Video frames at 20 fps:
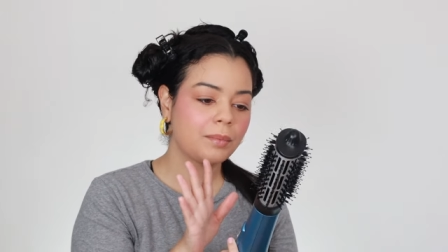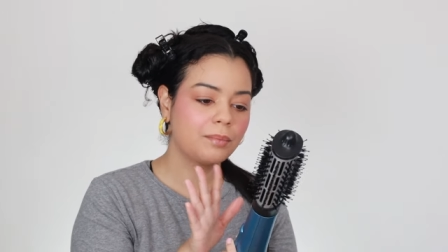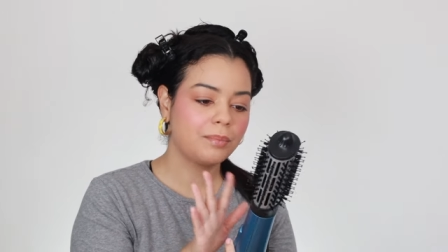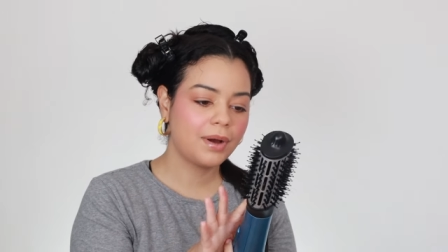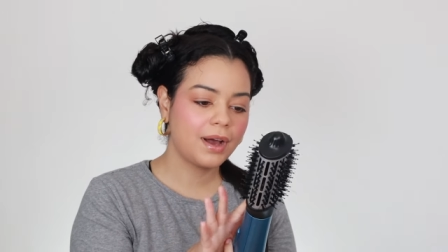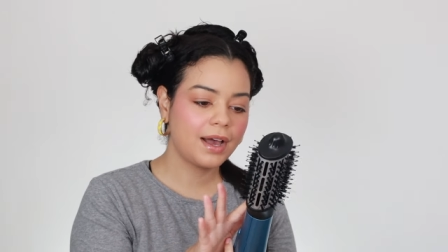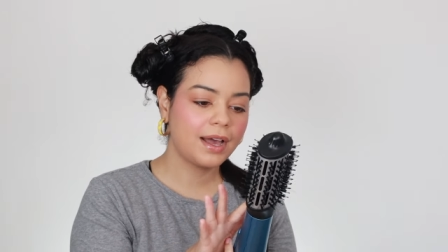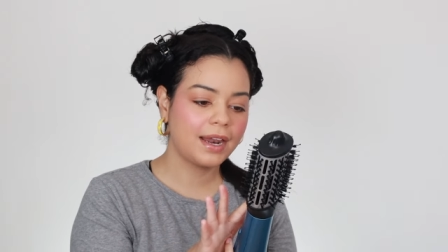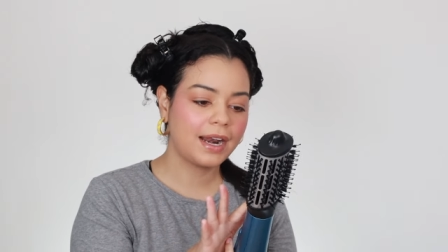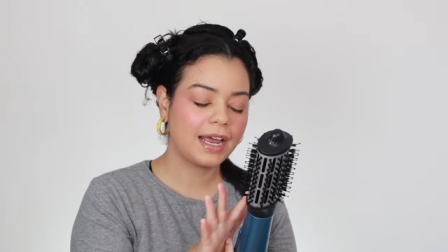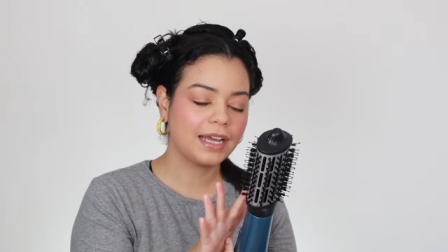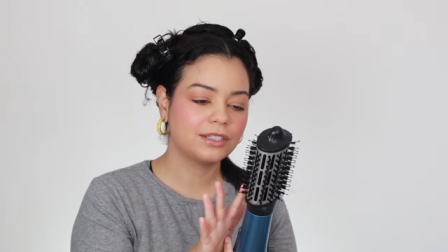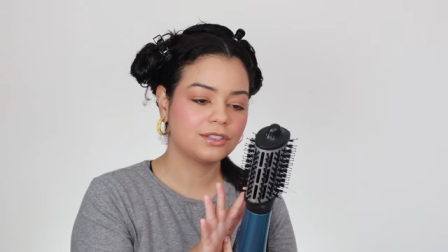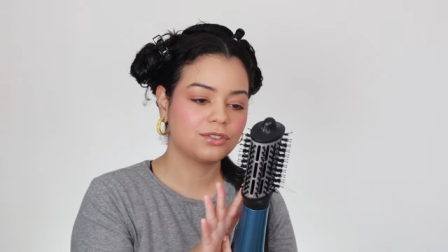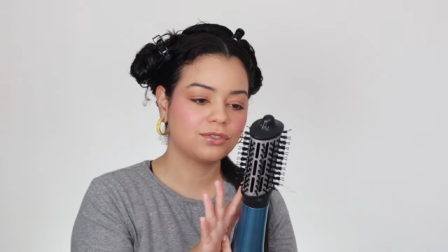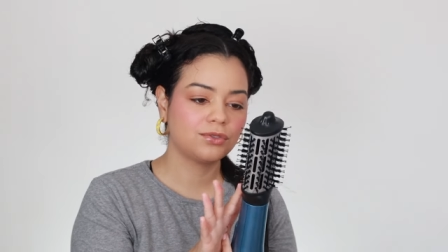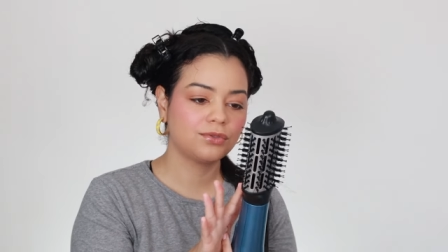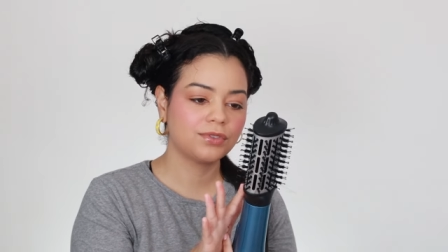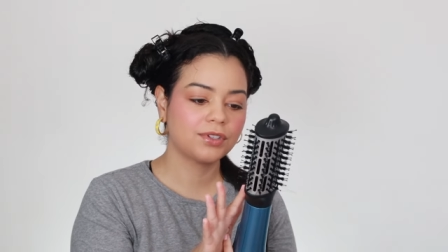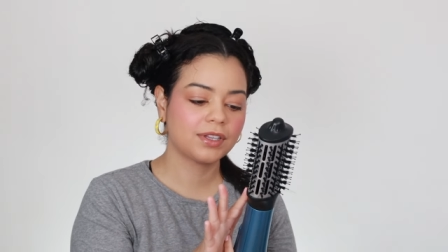but I
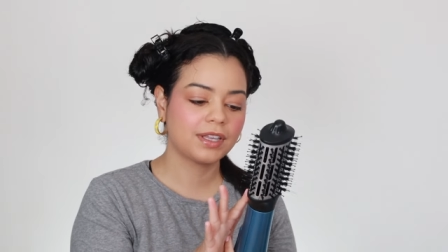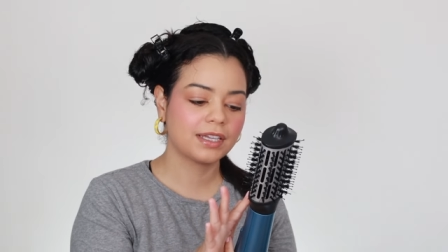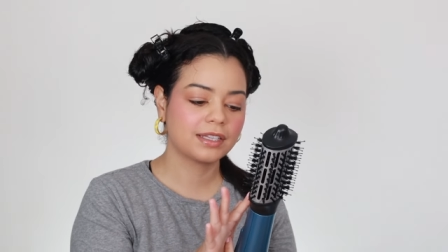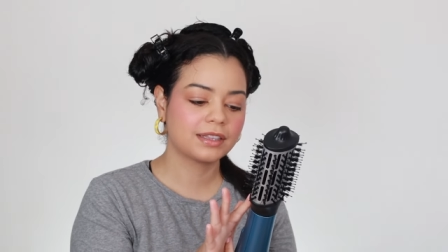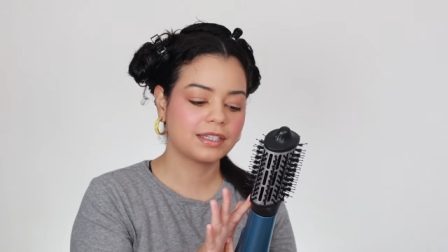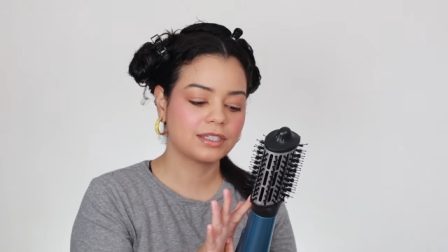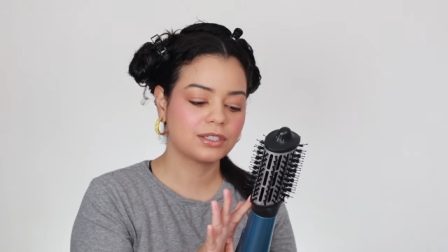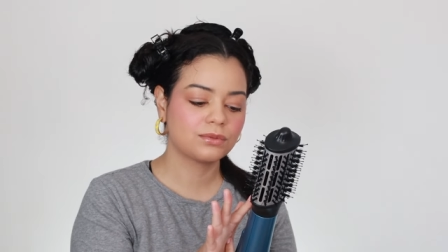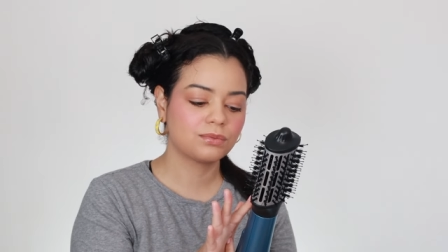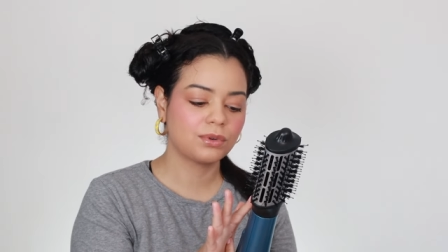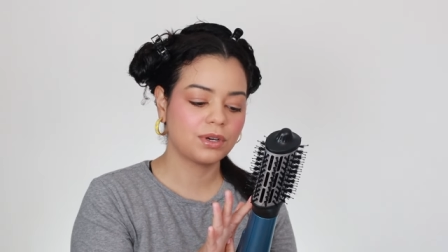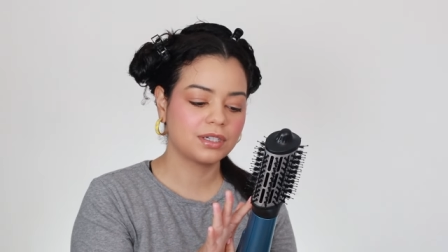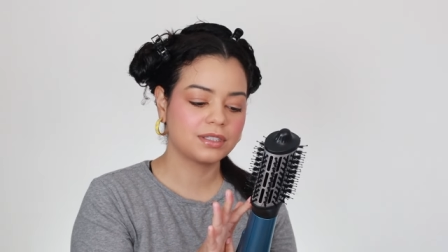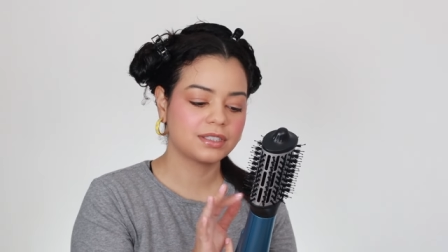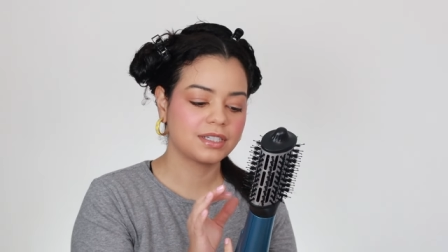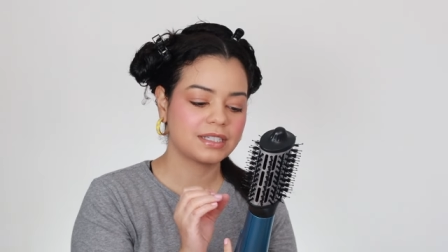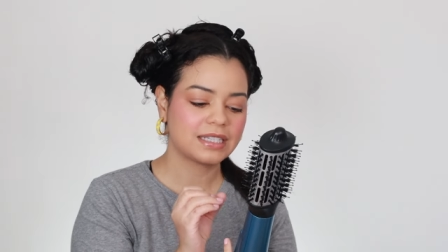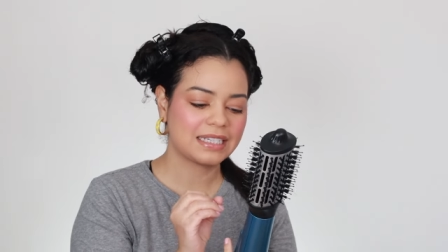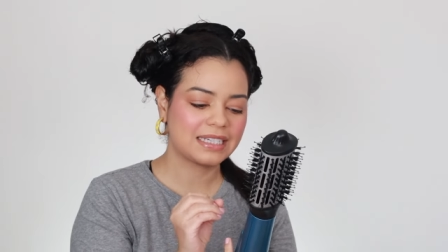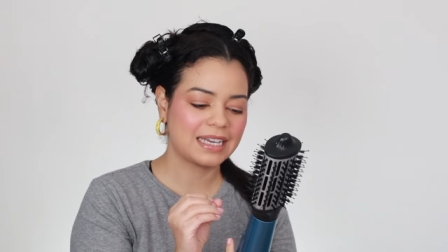do feel like this one
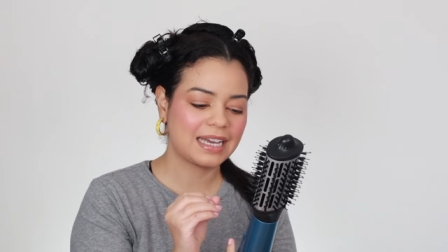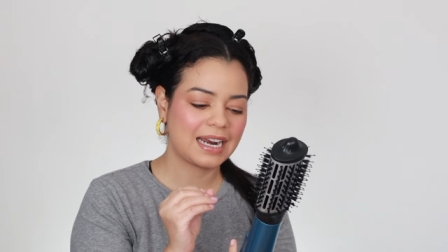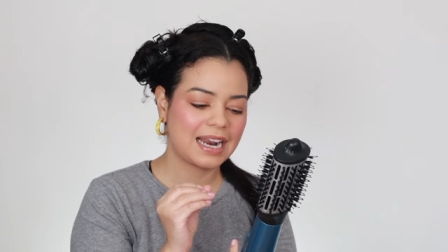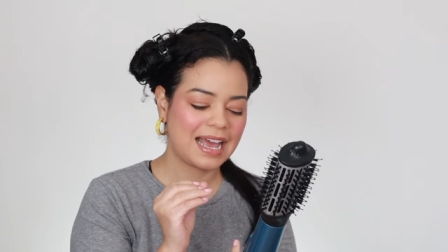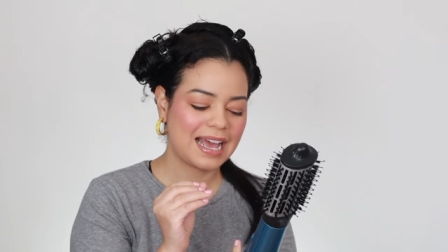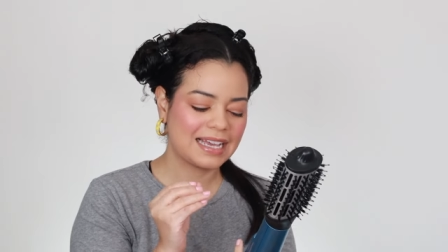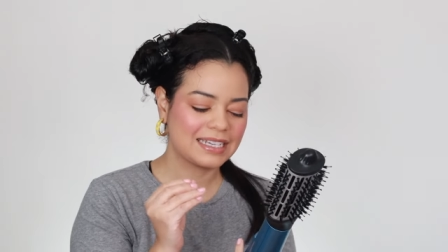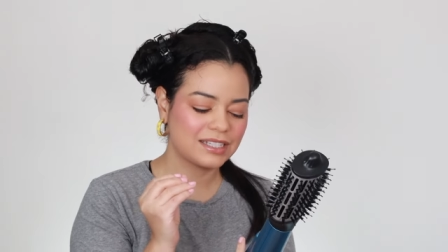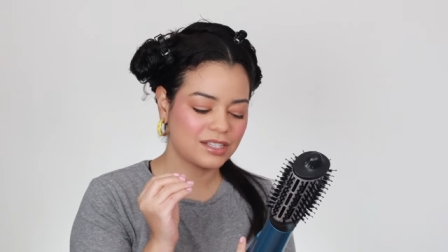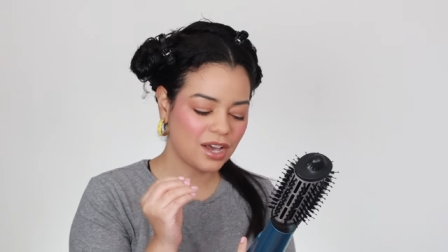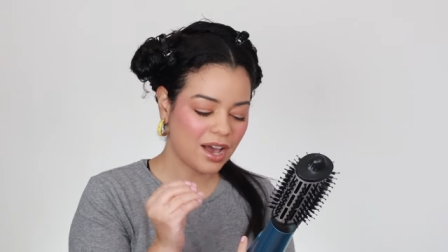doesn't get as